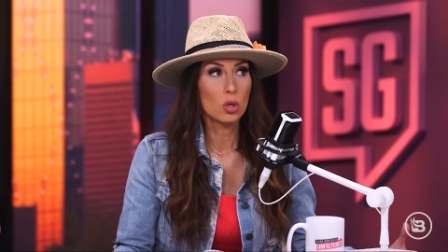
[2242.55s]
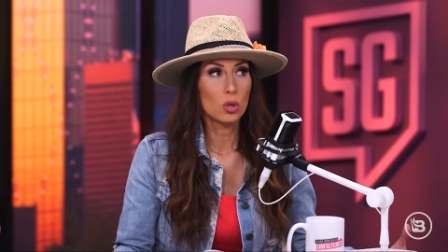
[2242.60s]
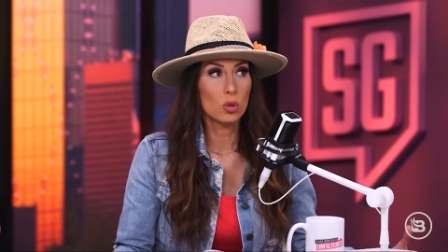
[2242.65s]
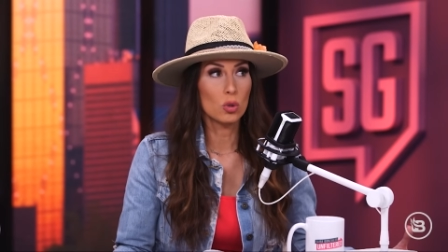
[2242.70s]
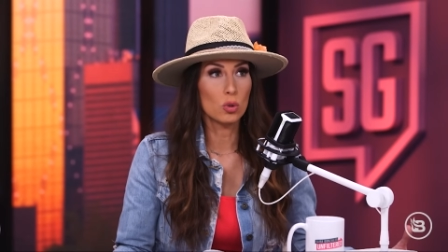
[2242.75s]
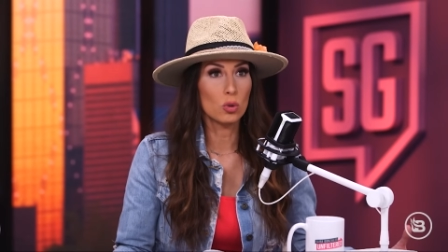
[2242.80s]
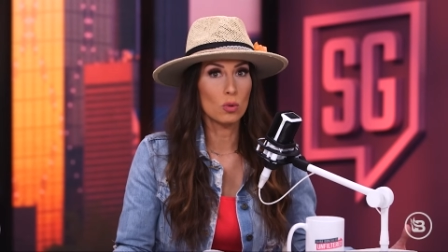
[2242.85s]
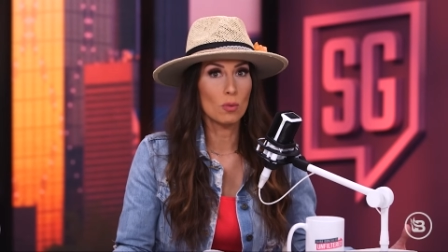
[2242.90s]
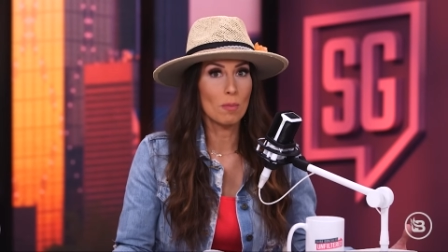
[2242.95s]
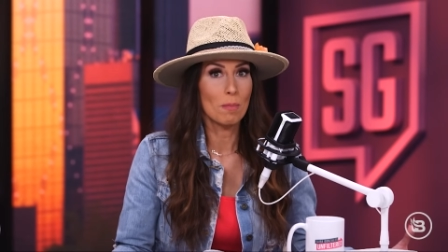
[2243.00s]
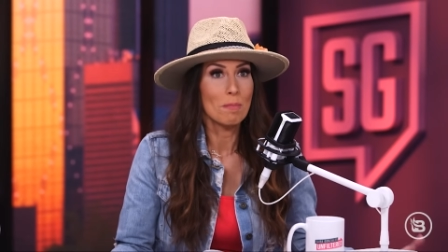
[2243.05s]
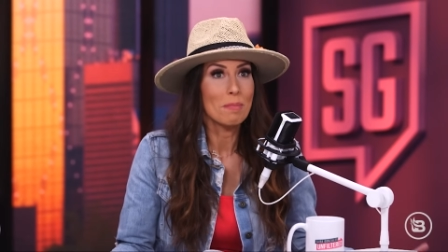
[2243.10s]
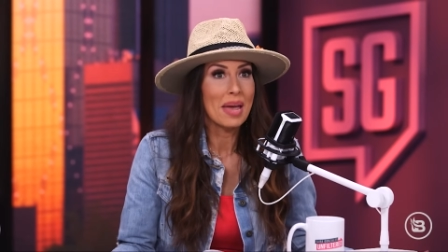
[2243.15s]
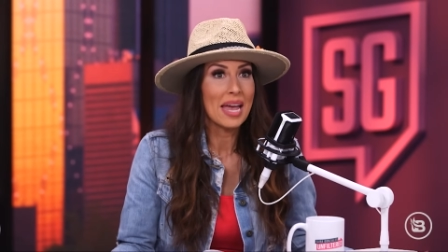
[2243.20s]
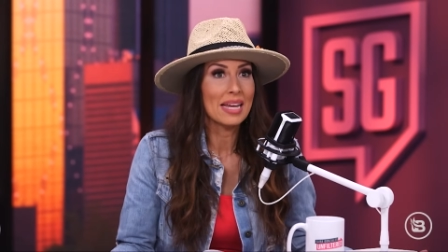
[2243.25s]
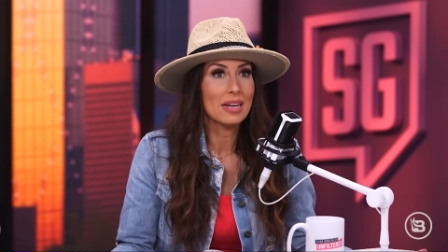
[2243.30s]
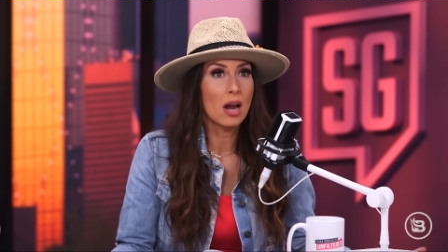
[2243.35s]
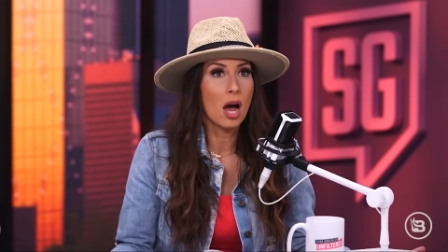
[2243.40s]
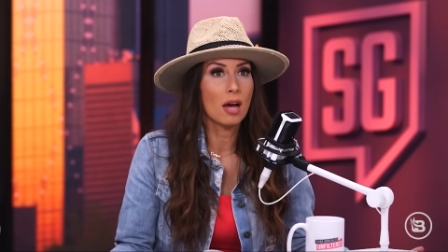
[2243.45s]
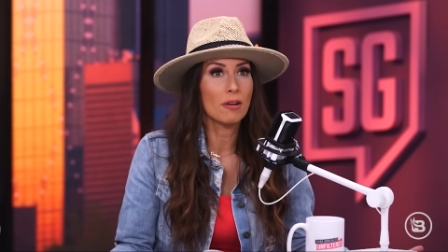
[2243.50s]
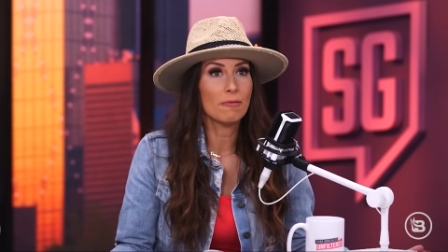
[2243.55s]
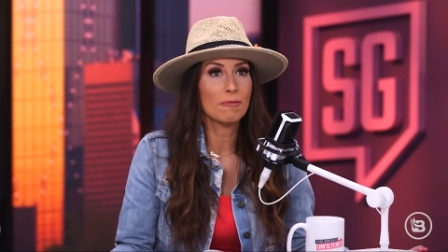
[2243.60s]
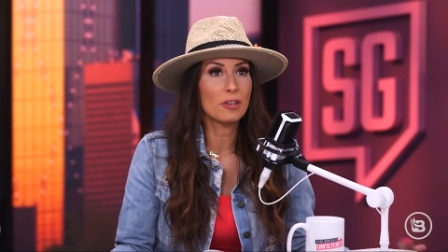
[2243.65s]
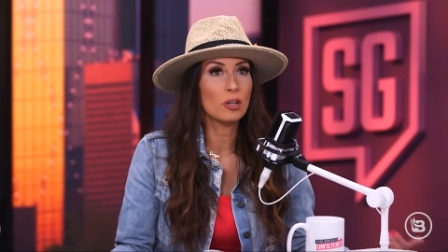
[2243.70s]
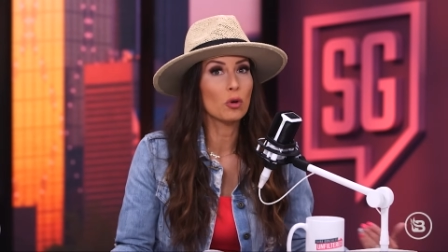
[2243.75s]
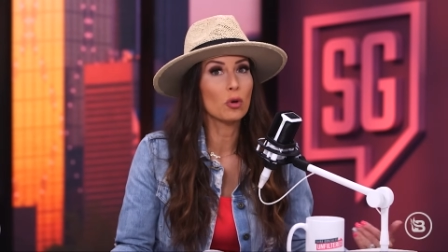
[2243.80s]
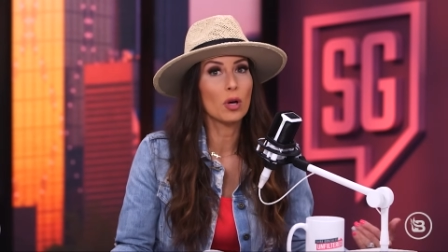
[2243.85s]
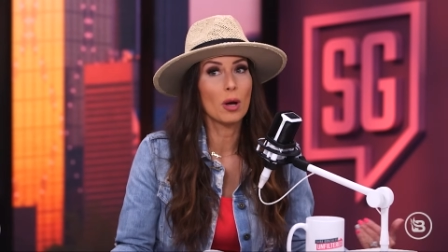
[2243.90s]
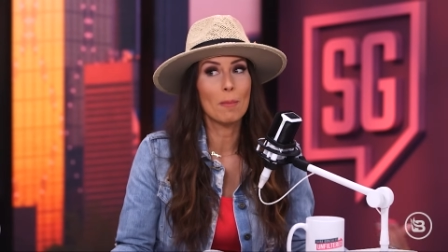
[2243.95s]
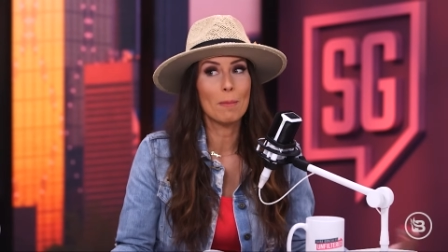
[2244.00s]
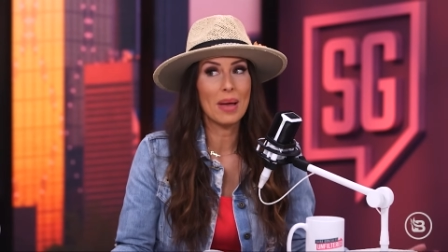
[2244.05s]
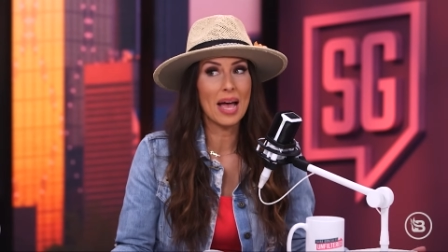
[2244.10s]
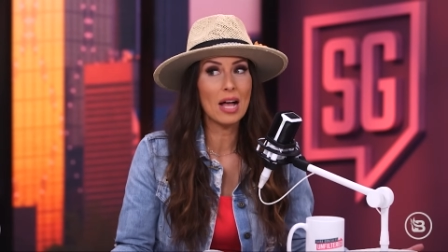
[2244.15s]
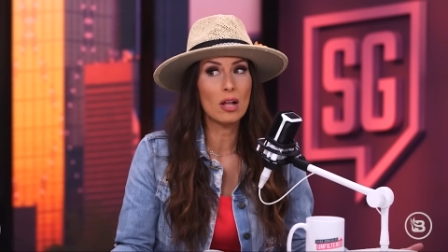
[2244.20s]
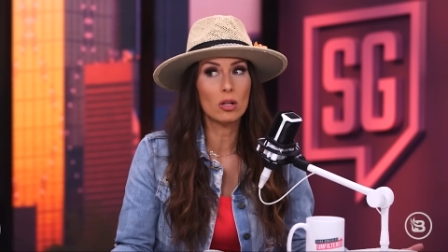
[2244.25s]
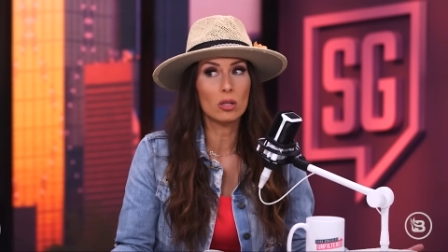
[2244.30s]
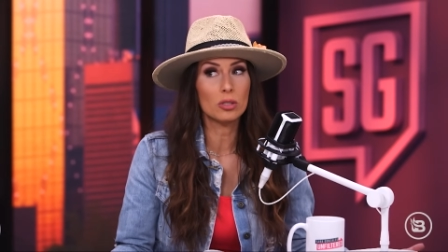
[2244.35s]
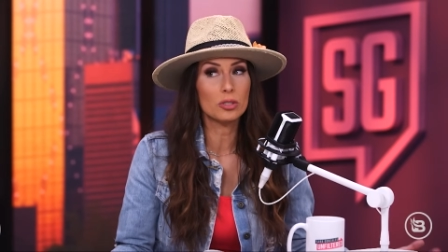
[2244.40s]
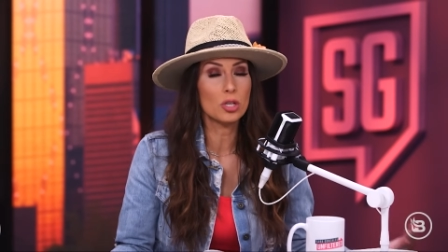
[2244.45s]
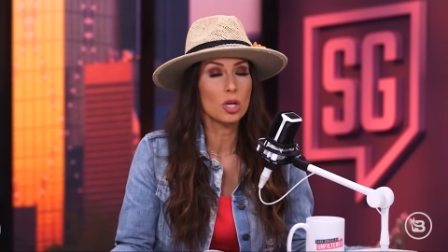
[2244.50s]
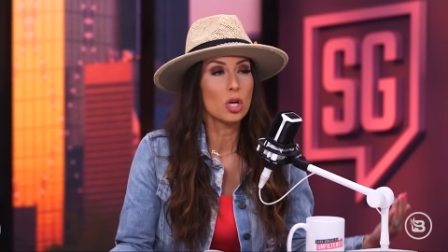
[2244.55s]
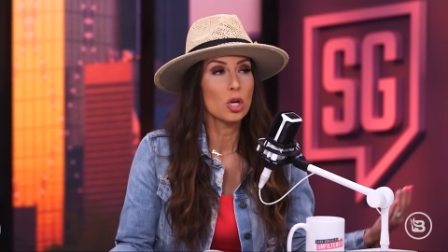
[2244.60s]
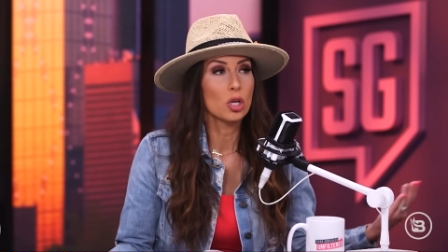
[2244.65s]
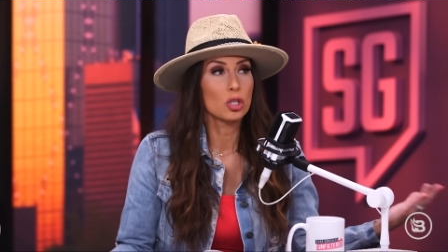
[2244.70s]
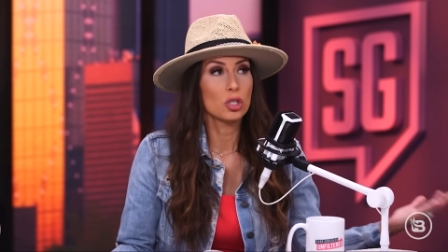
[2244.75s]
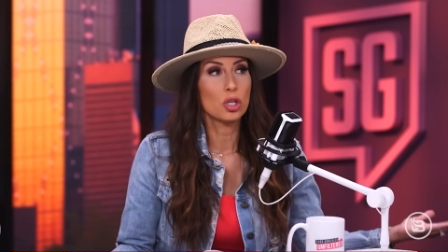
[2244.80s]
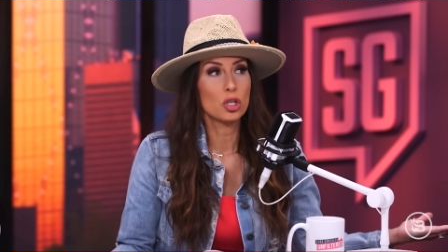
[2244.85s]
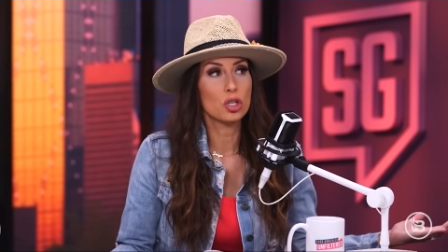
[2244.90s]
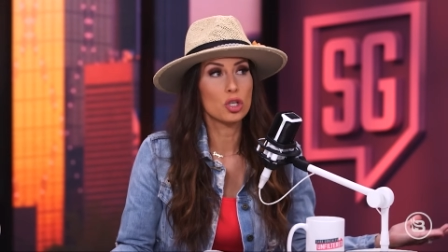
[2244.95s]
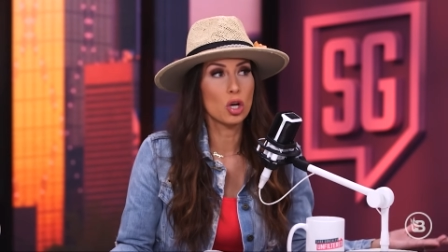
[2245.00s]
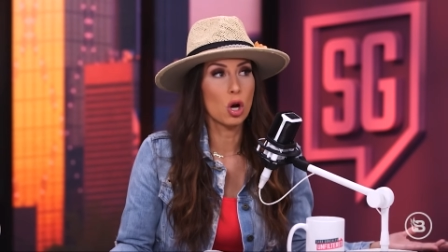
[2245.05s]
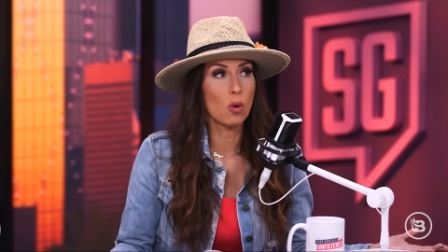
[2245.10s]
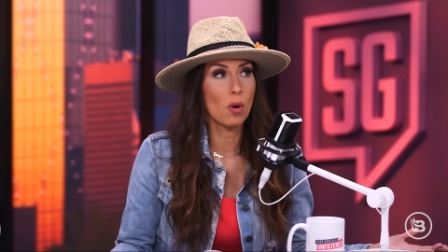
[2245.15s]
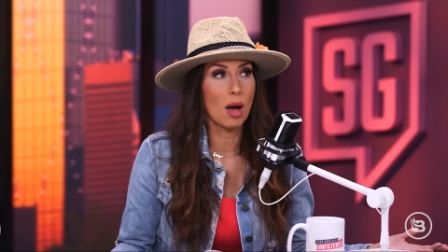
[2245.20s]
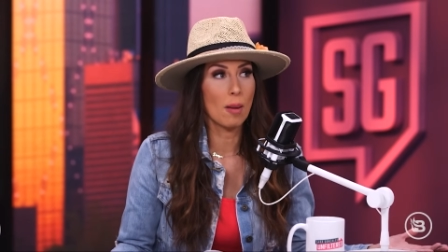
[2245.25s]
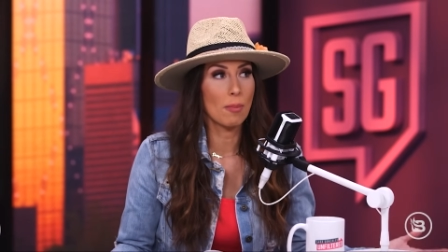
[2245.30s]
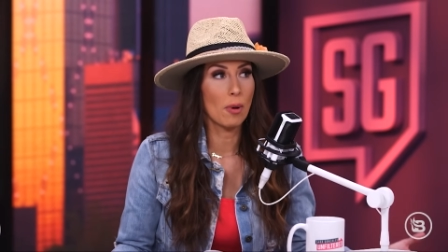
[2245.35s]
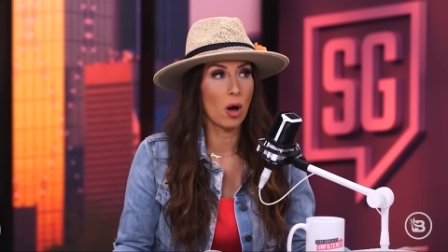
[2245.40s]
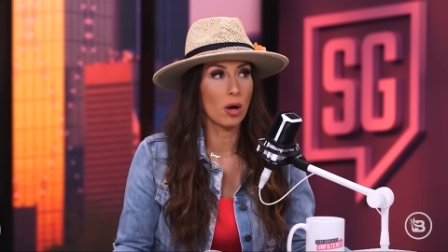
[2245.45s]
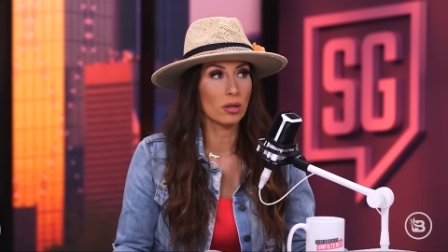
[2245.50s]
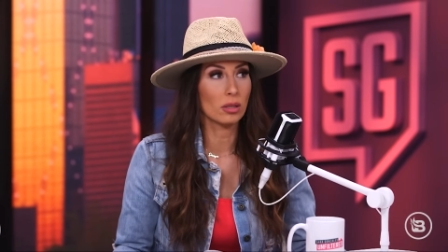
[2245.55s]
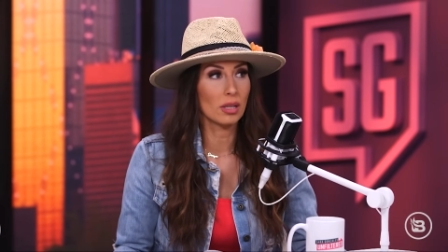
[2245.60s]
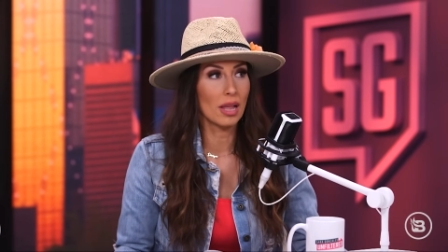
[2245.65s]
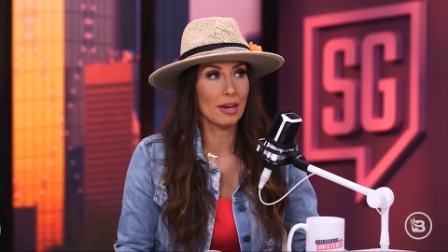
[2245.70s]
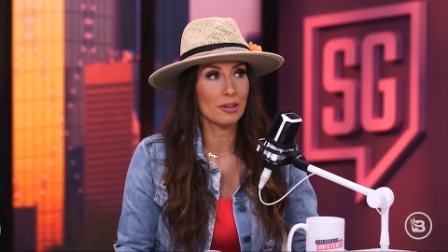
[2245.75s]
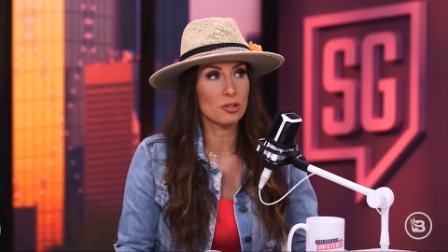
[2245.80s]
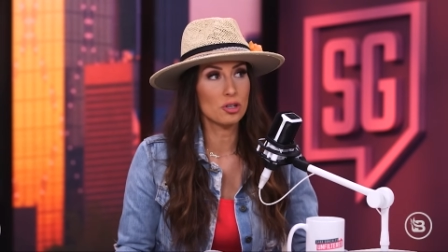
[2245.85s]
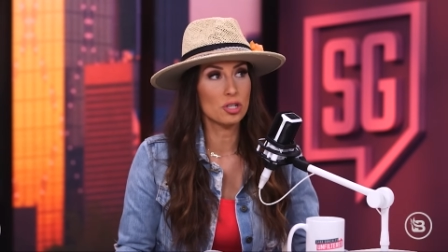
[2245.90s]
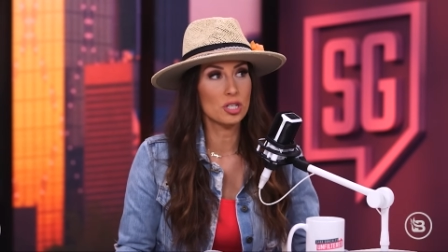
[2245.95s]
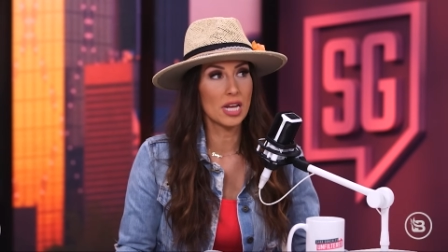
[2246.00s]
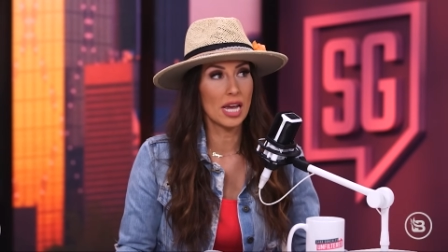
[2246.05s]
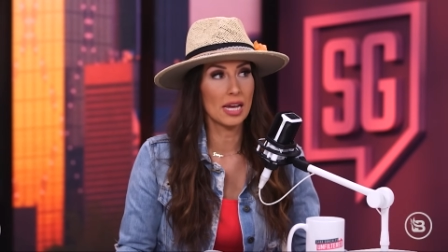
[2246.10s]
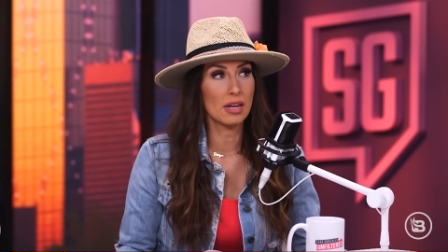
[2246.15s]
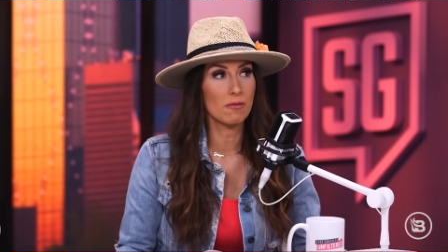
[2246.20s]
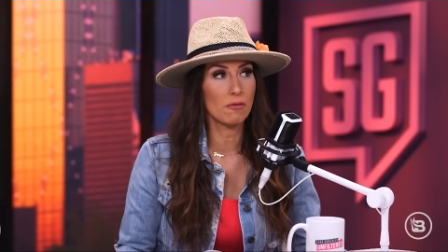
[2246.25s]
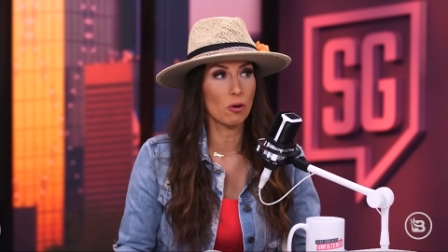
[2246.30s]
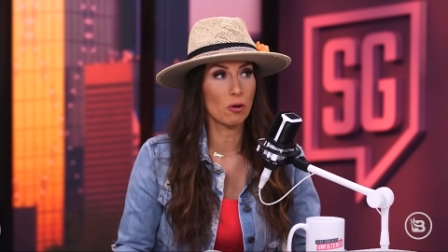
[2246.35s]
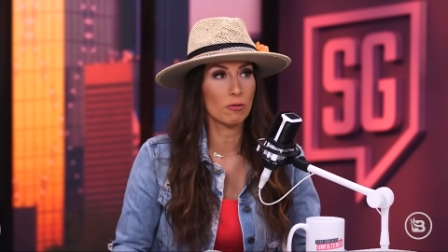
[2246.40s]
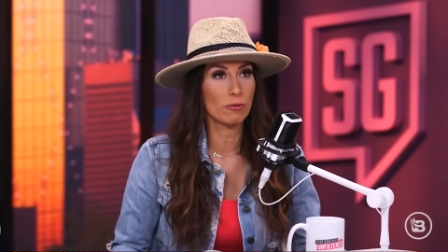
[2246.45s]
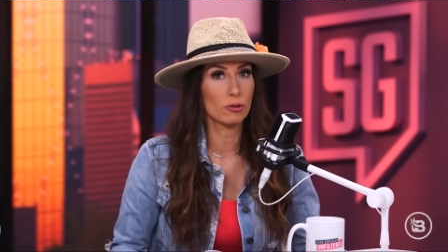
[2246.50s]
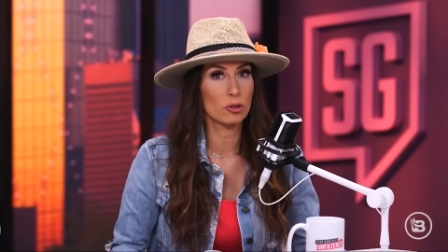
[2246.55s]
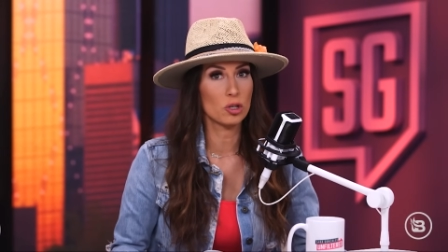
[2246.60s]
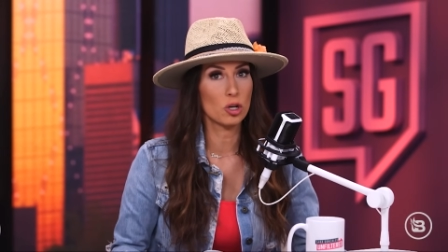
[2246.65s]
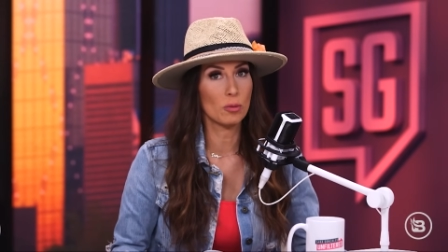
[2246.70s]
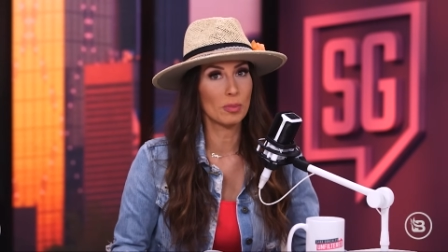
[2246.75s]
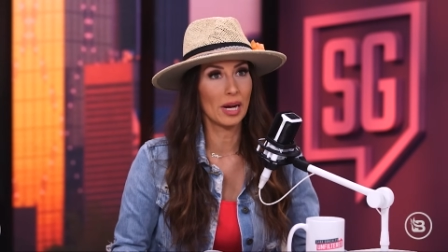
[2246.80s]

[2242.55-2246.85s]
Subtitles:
who may not feel compelled to show up on Election Day and vote for Joe